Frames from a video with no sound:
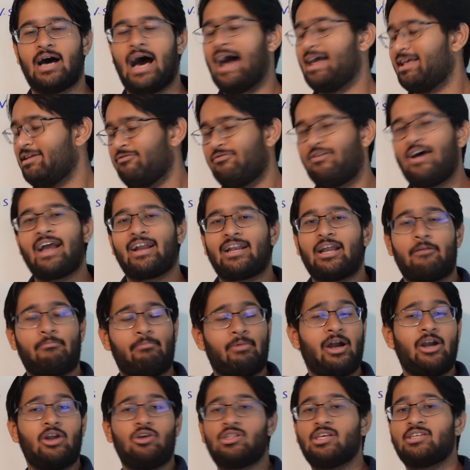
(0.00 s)
In fact, at
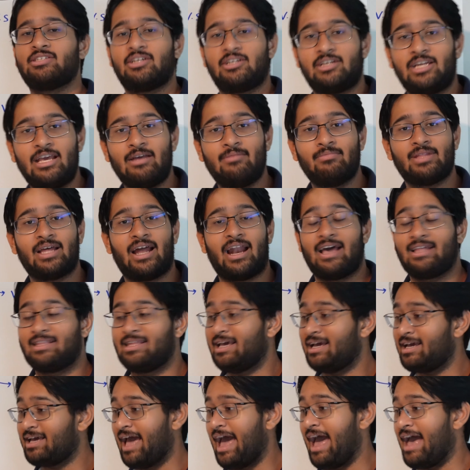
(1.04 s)
Purdue, there's a team that I
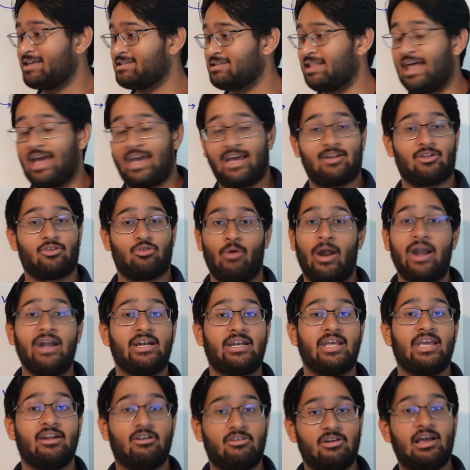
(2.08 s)
think has like
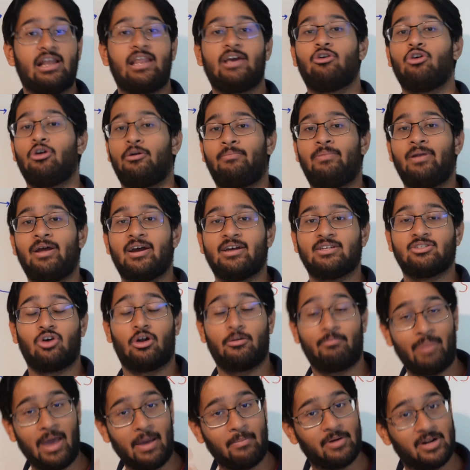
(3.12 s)
20 really good players.
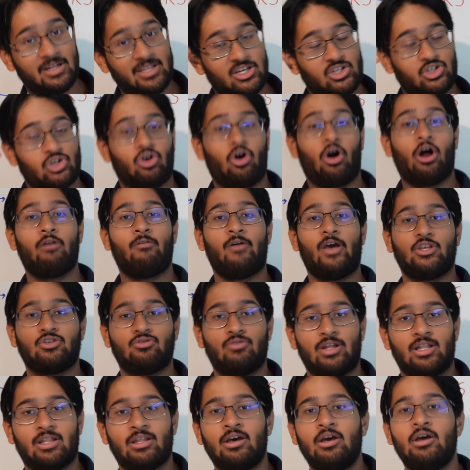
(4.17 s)
On paper, they should always
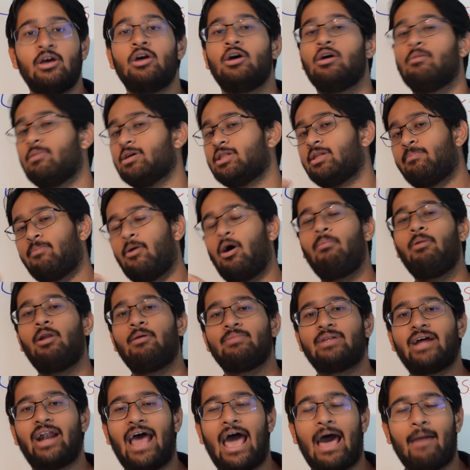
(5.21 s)
win. But the
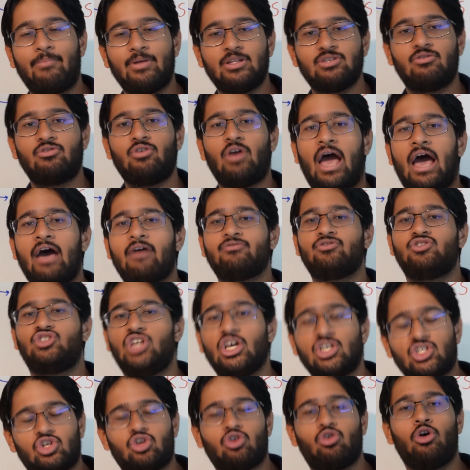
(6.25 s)
problem that happens when you have
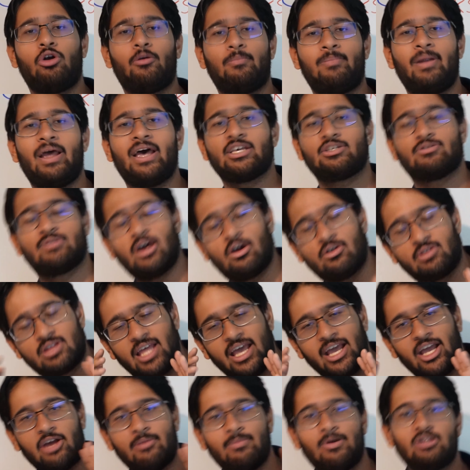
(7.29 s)
just good players without
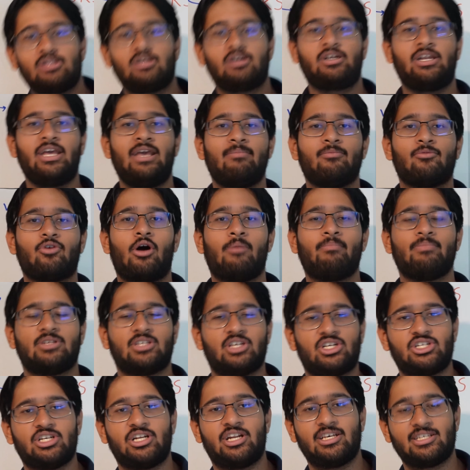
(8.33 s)
thinking about the team
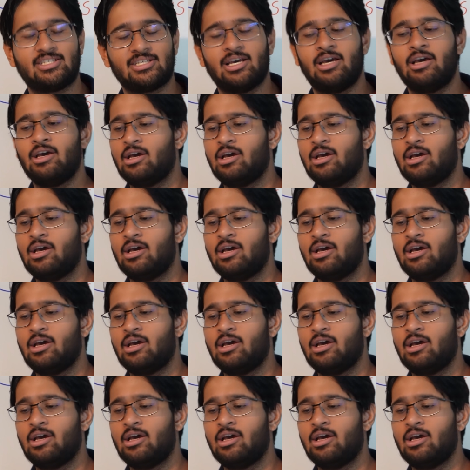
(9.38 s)
composition is,